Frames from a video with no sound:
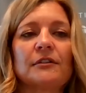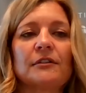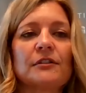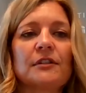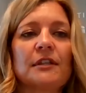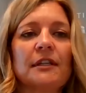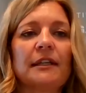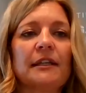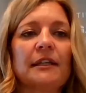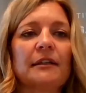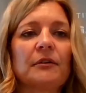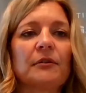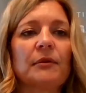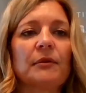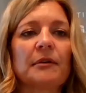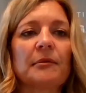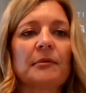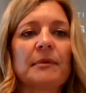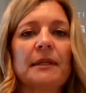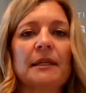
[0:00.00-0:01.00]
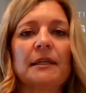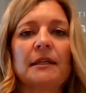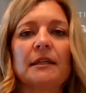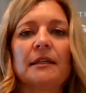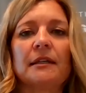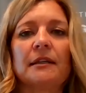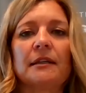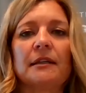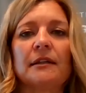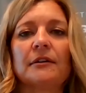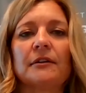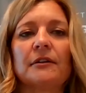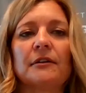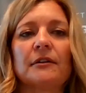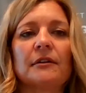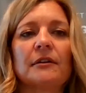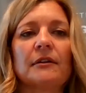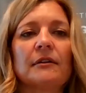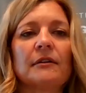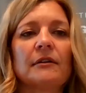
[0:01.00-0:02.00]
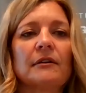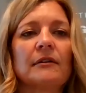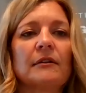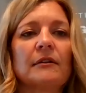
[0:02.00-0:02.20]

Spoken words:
Just taking a quick peek here.